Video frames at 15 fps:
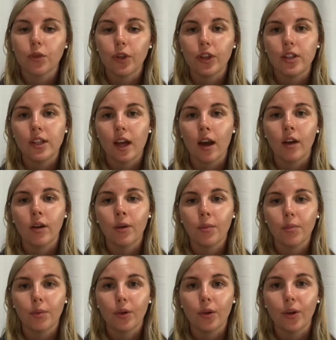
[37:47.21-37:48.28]
you down
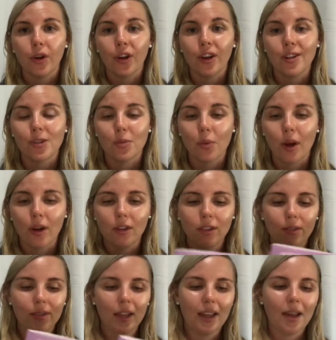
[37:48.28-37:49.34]
below as
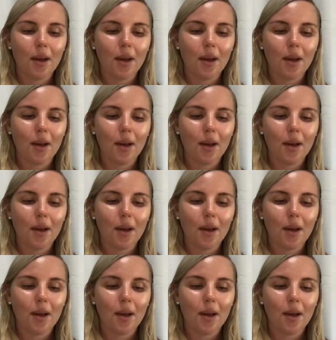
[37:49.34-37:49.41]
well.